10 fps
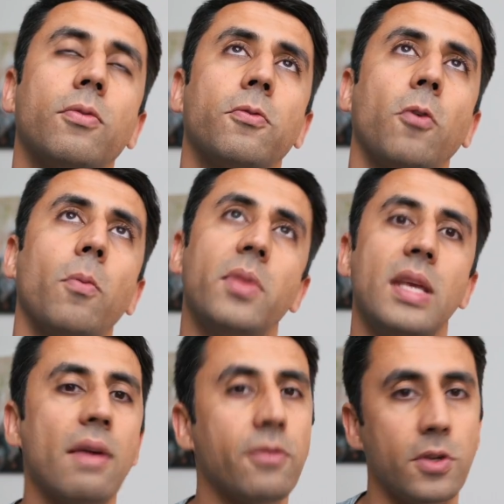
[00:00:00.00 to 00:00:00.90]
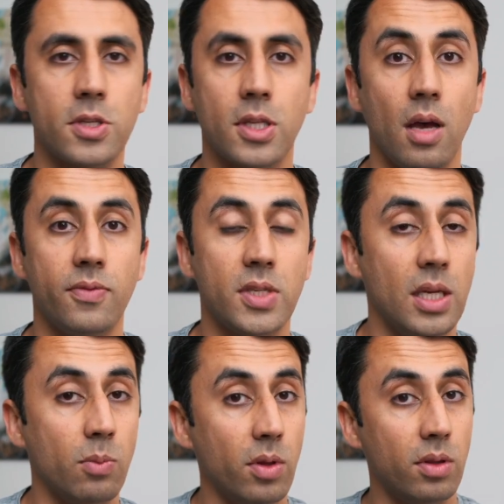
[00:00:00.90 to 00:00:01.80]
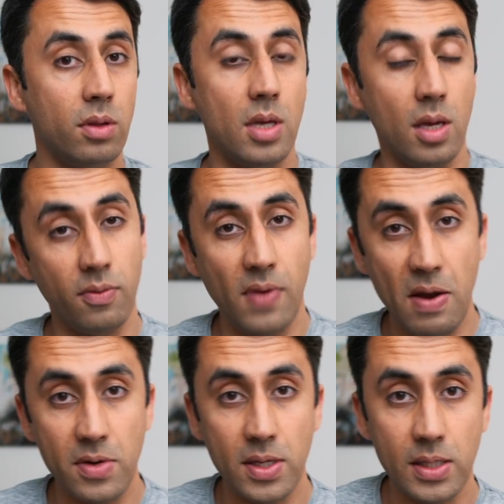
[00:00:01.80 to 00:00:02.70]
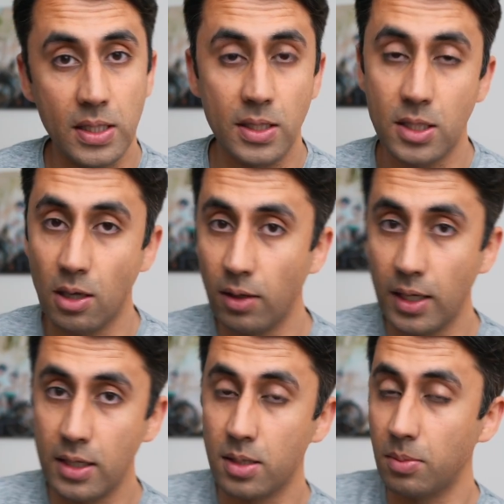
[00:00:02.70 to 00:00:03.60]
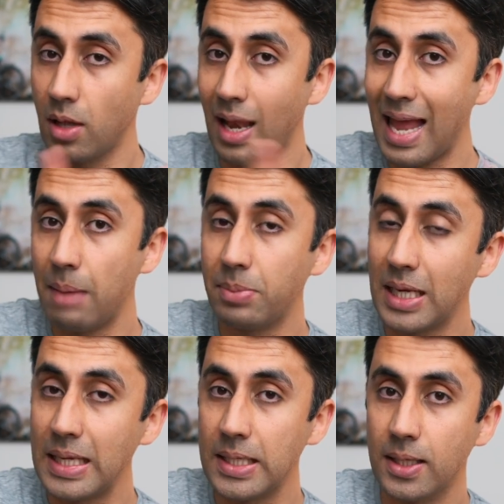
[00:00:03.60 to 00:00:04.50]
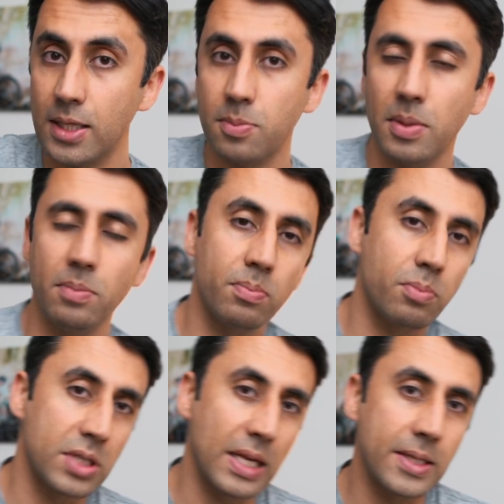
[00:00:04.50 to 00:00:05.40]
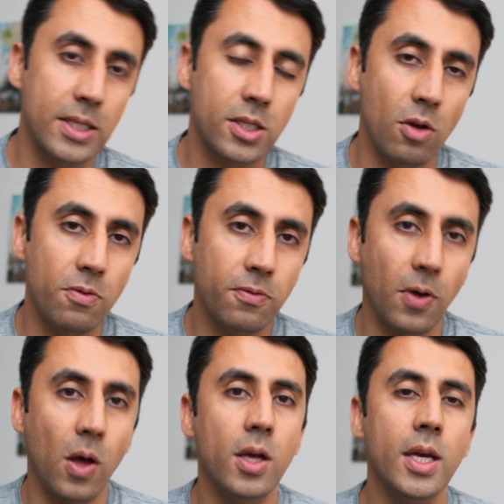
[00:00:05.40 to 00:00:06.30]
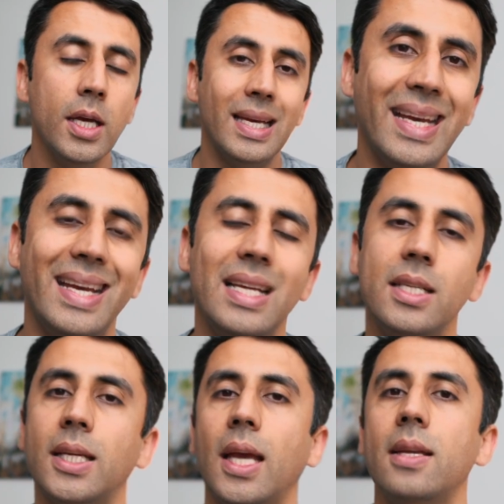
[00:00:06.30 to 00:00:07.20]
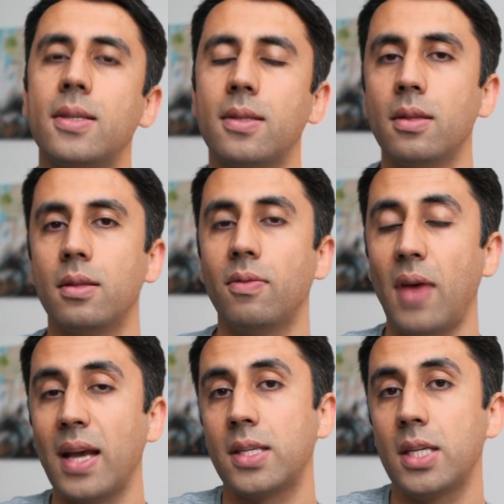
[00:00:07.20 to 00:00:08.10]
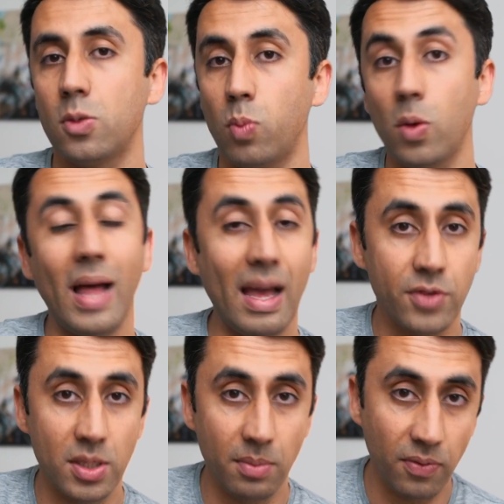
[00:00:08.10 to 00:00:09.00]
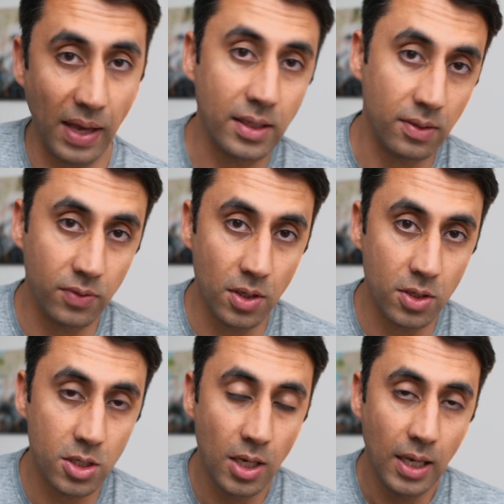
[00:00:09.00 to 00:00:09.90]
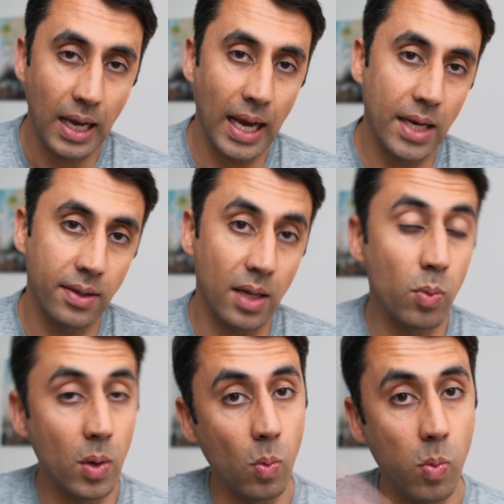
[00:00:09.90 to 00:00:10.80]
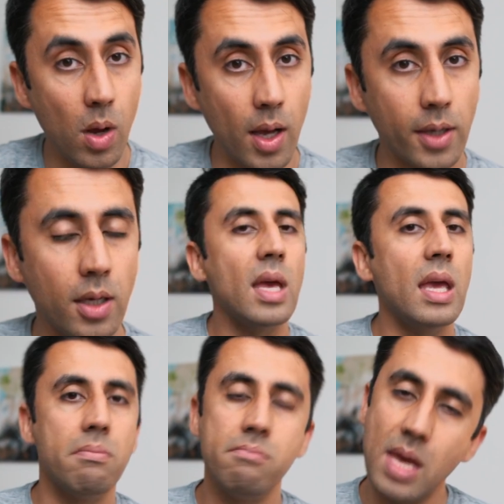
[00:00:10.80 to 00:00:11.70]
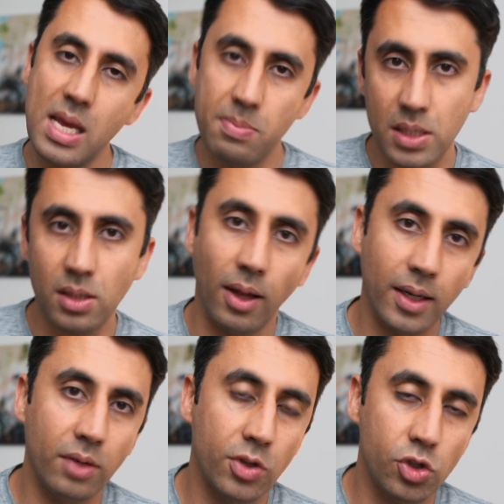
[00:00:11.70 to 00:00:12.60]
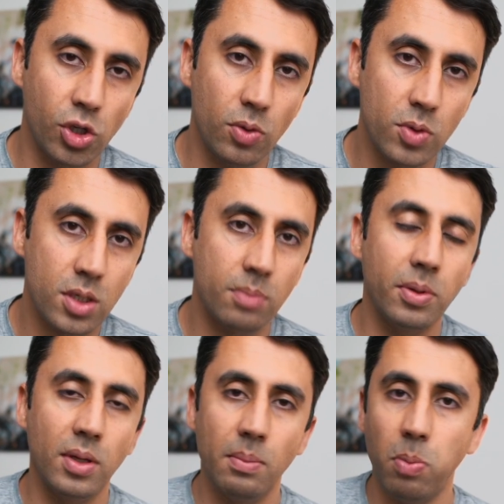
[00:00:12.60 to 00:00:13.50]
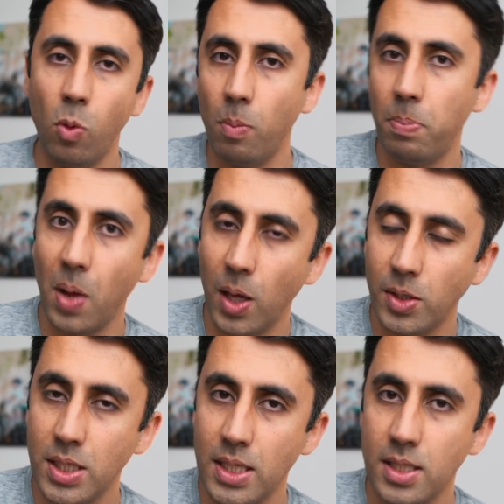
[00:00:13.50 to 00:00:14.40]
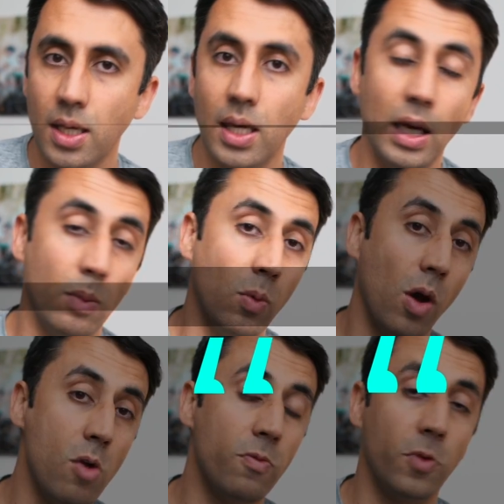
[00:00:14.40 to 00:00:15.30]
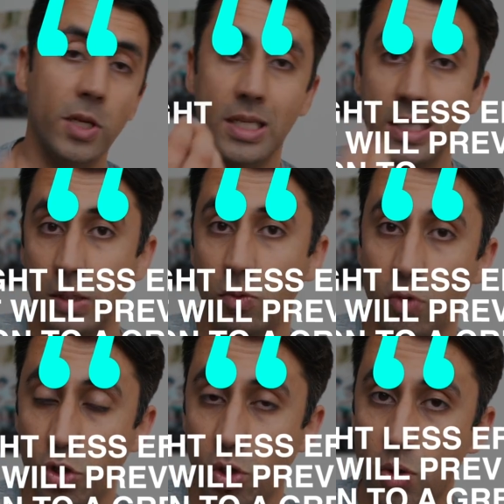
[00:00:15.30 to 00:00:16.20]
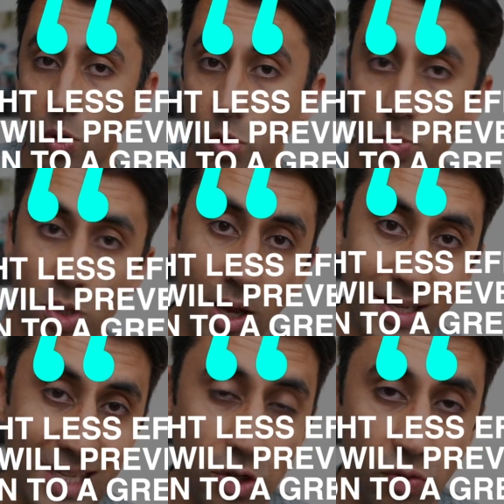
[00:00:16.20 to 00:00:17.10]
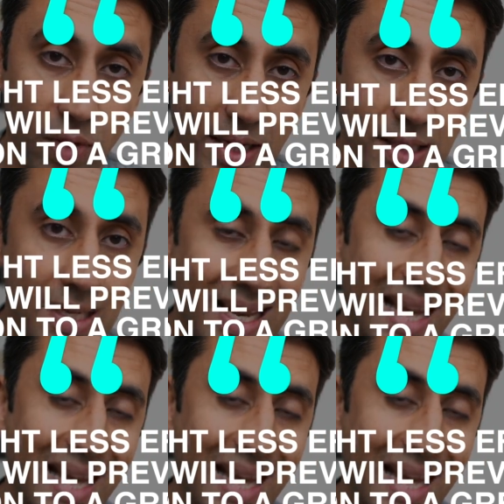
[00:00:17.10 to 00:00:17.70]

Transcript: from the evidence that I've seen with the other variants, and certainly some of the lab data that's been presented so far, it indicates that the vaccines will have some effectiveness and they will work. It may be slightly reduced, but the important part is it will hopefully still reduce hospitalization rates